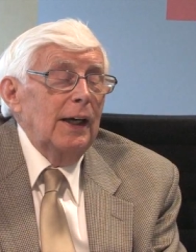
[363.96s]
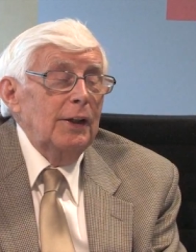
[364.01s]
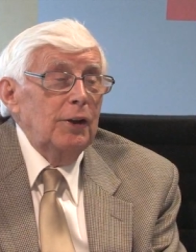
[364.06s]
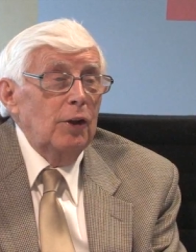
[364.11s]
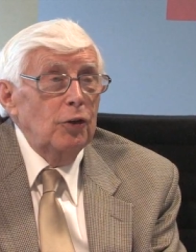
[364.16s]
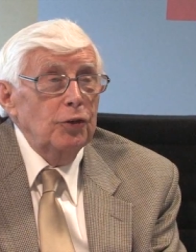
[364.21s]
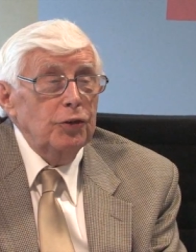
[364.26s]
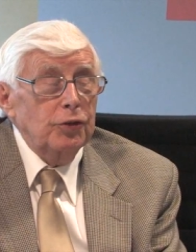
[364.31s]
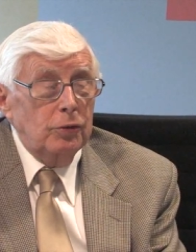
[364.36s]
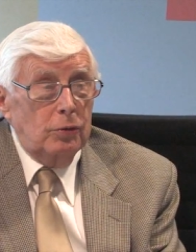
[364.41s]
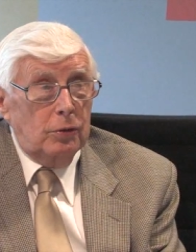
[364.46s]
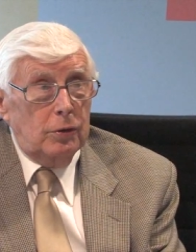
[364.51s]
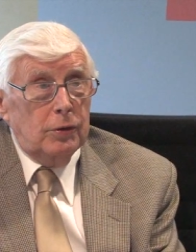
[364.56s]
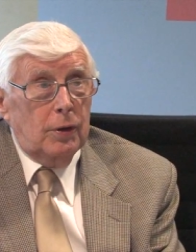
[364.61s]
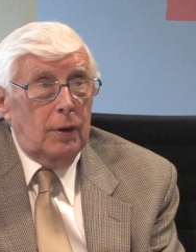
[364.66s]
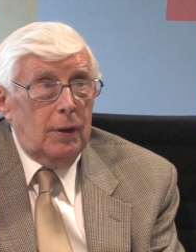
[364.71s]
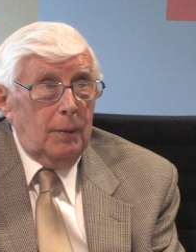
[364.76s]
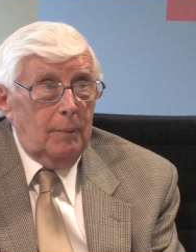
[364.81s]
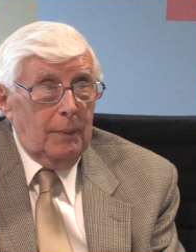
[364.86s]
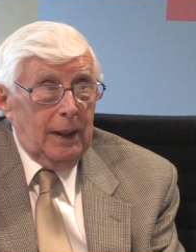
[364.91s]
And also
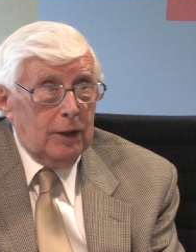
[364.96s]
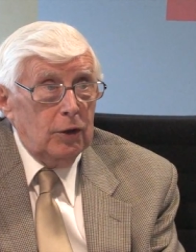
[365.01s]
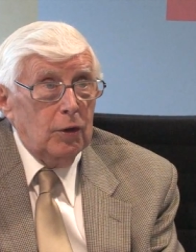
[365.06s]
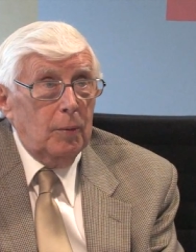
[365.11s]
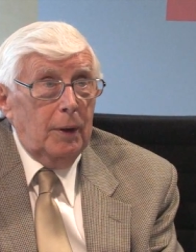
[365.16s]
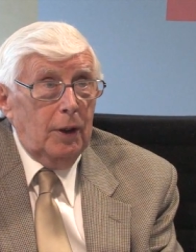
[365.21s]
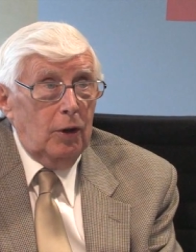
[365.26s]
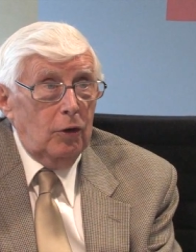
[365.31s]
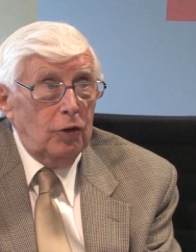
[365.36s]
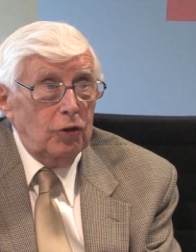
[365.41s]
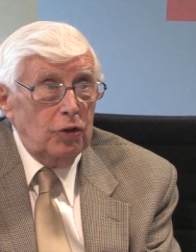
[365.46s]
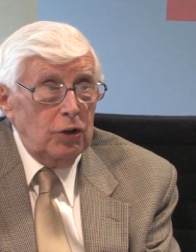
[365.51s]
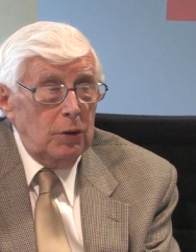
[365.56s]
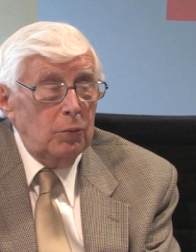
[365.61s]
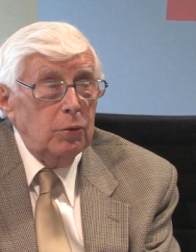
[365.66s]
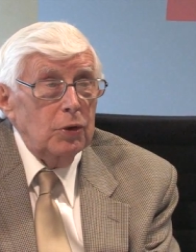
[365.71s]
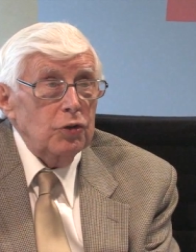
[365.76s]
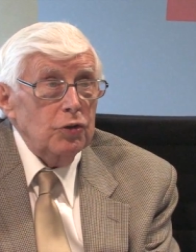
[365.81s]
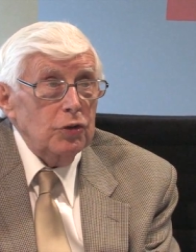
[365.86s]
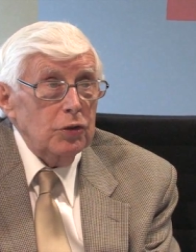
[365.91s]
microbiology,
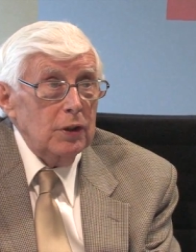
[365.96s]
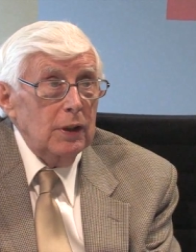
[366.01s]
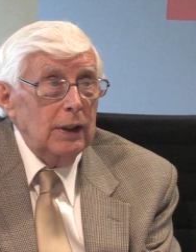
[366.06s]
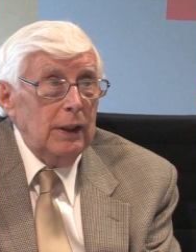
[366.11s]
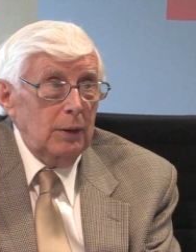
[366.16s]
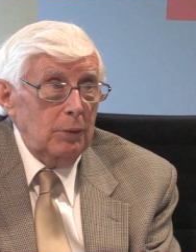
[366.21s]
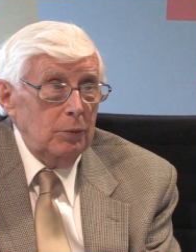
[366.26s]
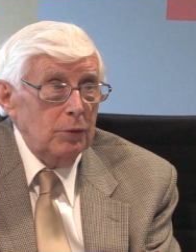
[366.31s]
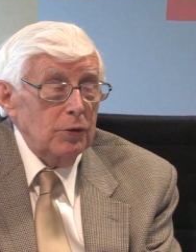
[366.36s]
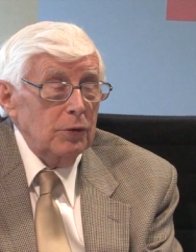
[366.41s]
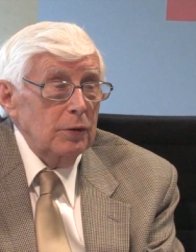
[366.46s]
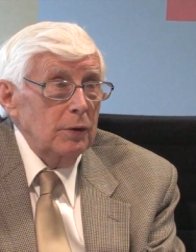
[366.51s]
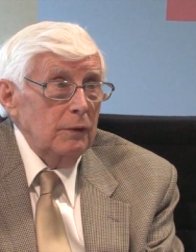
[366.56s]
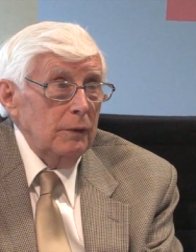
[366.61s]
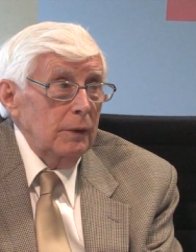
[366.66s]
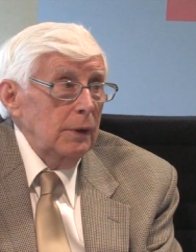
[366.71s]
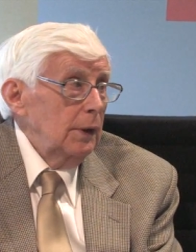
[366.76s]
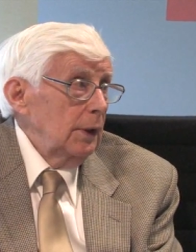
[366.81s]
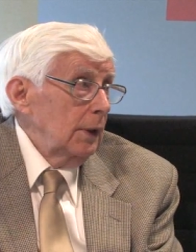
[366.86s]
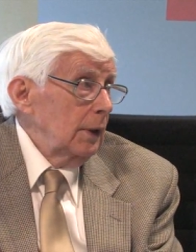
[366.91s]
which I was
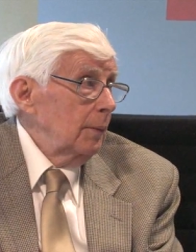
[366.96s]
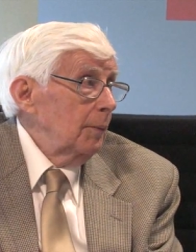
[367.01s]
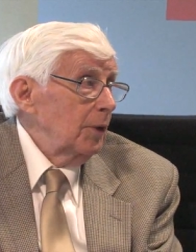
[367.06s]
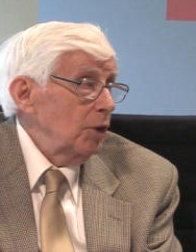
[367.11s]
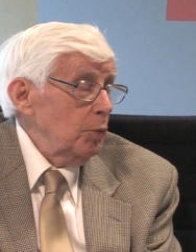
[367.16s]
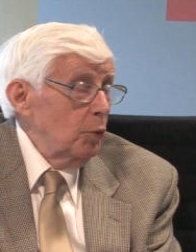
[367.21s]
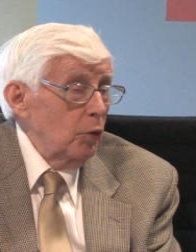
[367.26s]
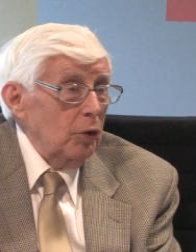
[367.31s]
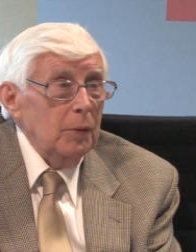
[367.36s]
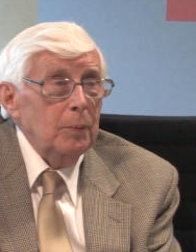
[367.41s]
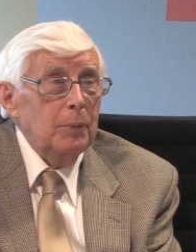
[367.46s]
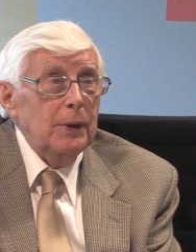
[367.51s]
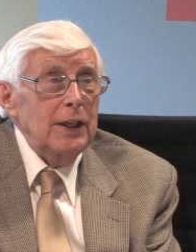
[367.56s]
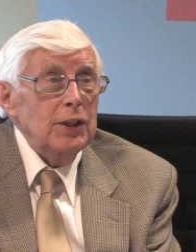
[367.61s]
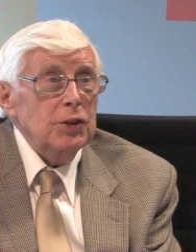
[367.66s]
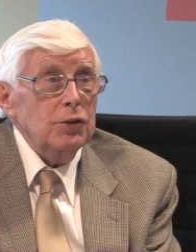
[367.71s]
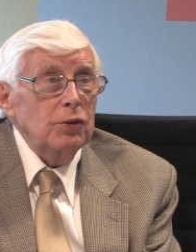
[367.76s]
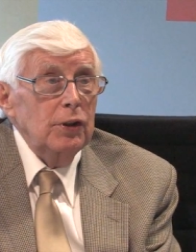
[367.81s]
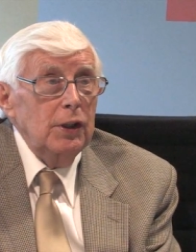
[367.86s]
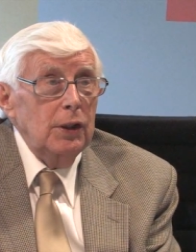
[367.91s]
much more
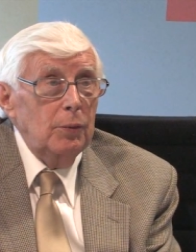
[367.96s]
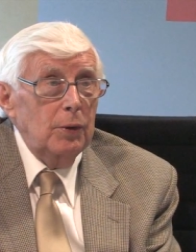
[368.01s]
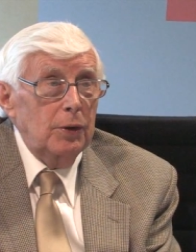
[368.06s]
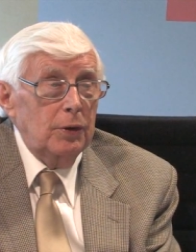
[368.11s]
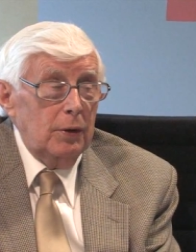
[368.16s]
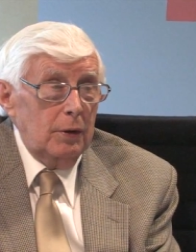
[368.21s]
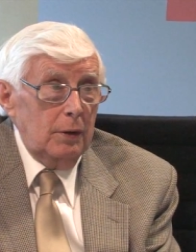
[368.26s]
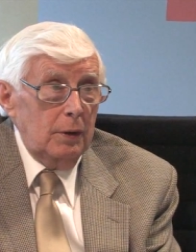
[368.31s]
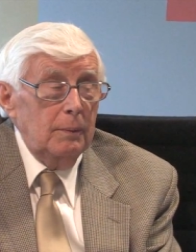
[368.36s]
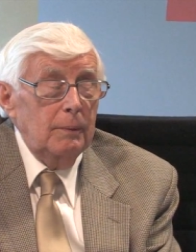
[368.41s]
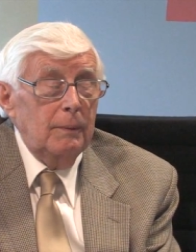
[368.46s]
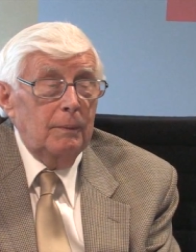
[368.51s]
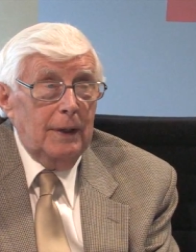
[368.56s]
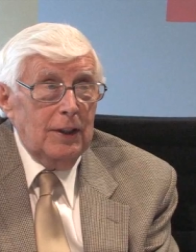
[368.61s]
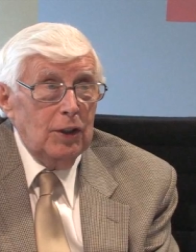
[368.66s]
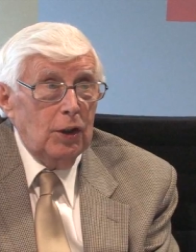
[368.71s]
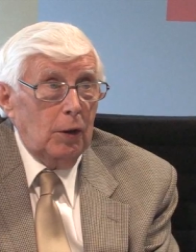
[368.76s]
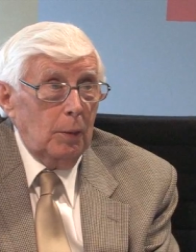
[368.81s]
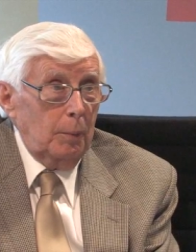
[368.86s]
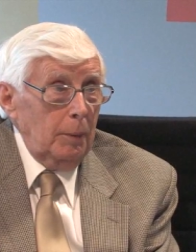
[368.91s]
impressed really with
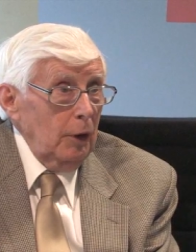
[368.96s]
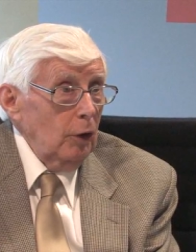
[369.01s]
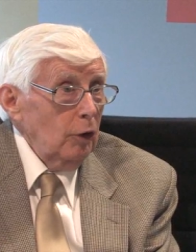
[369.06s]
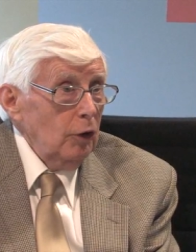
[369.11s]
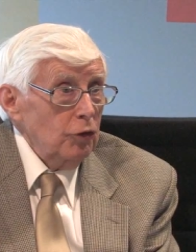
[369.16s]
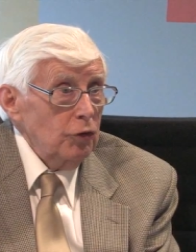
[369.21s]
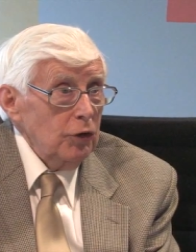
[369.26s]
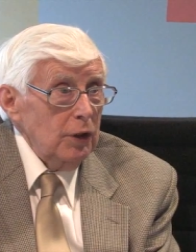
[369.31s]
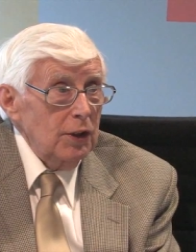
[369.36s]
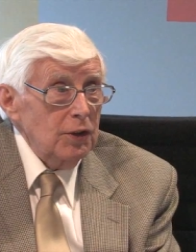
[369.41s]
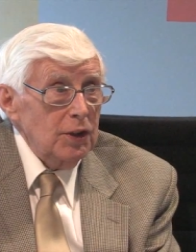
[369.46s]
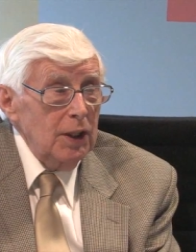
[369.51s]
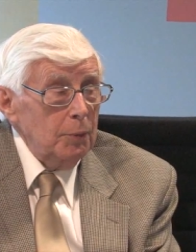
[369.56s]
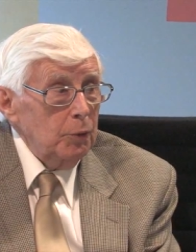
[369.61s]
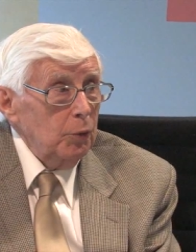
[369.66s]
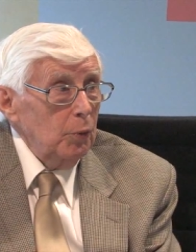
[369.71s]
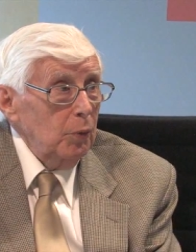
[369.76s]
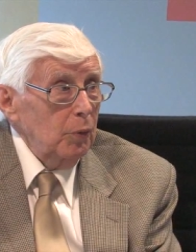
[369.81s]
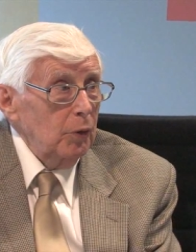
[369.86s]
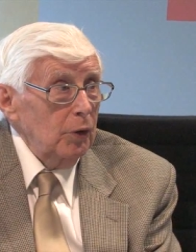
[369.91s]
microbiology, except
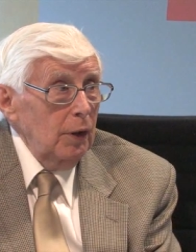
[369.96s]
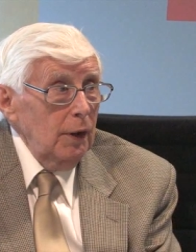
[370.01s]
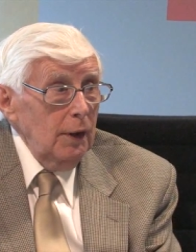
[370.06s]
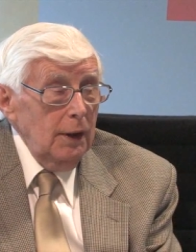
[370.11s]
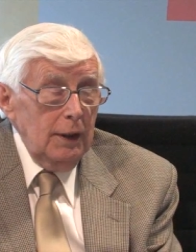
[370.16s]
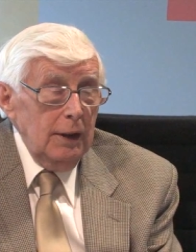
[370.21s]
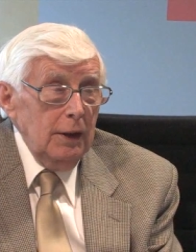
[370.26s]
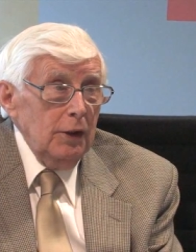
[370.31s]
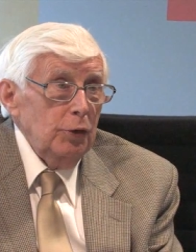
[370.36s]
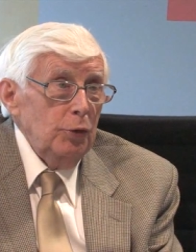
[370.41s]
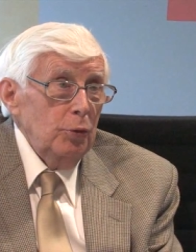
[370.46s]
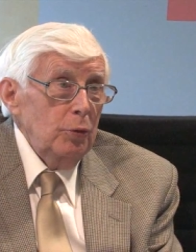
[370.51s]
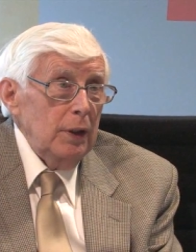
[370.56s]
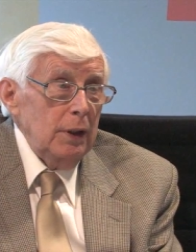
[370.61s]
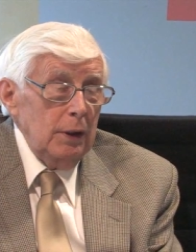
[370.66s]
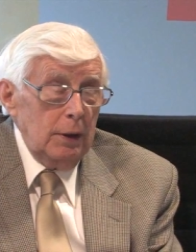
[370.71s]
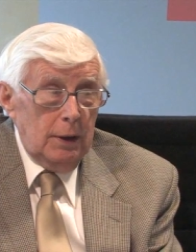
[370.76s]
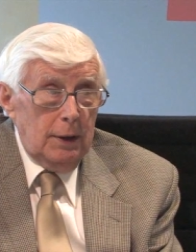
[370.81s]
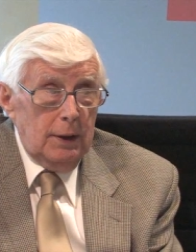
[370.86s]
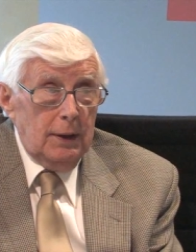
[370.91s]
we were
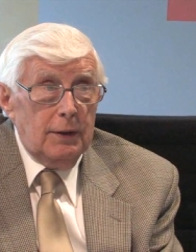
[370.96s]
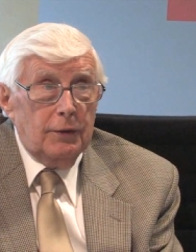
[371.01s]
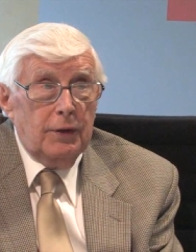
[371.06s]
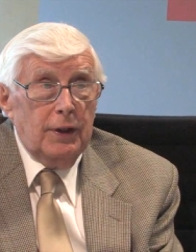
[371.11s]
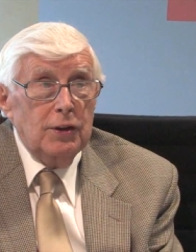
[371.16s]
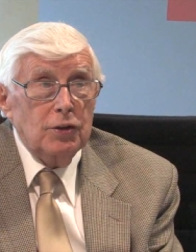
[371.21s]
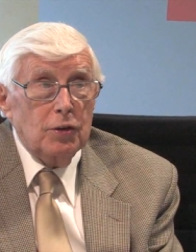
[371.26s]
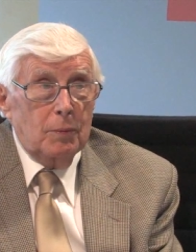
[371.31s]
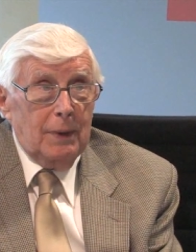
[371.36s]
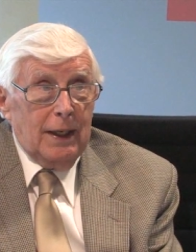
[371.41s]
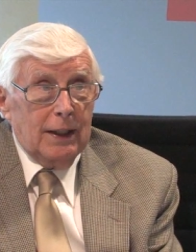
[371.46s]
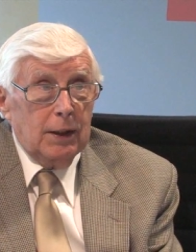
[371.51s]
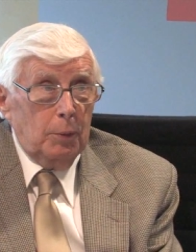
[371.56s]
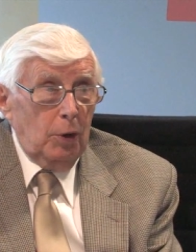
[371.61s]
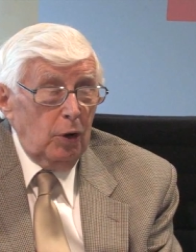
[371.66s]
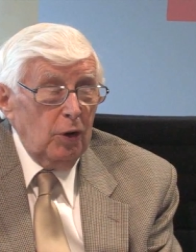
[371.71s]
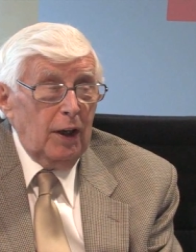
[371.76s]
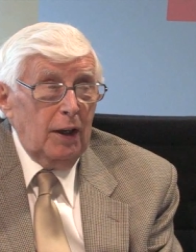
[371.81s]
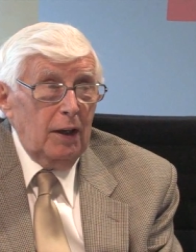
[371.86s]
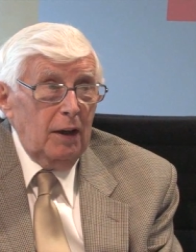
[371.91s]
doing things in
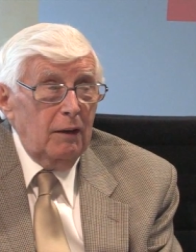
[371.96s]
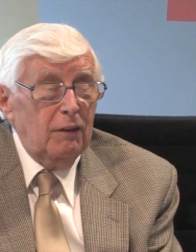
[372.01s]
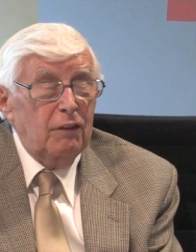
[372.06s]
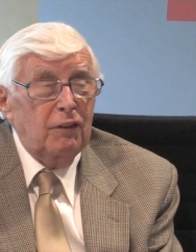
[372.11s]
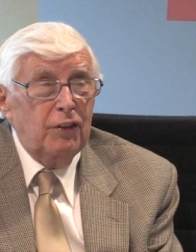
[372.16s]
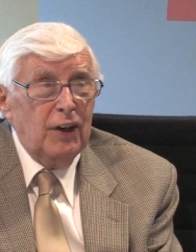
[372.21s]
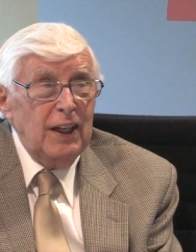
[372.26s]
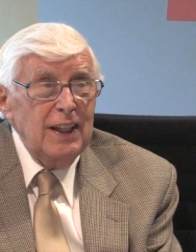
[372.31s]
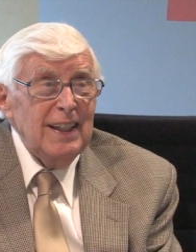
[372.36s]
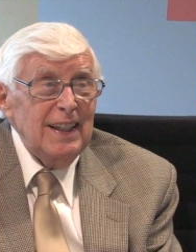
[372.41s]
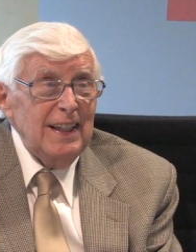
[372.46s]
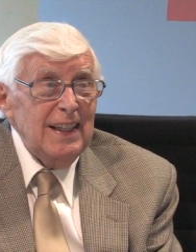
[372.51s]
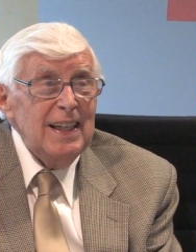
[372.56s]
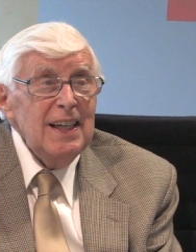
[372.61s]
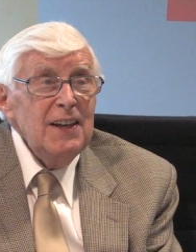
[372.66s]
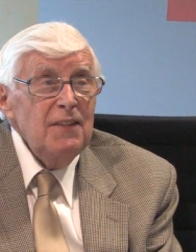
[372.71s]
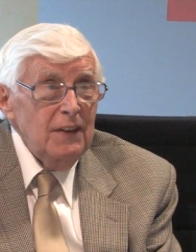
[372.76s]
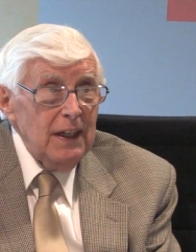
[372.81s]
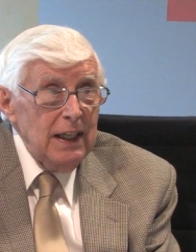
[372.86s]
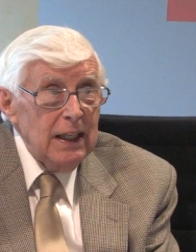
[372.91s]
microbiology on a Friday
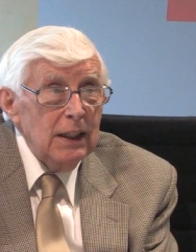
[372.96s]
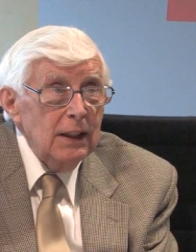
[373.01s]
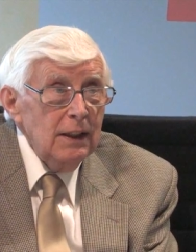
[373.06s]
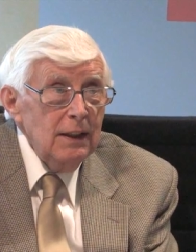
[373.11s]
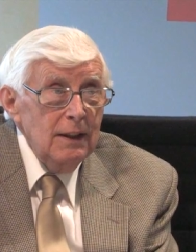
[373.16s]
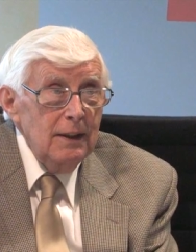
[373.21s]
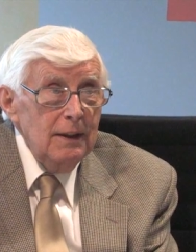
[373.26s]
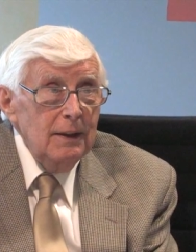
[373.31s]
evening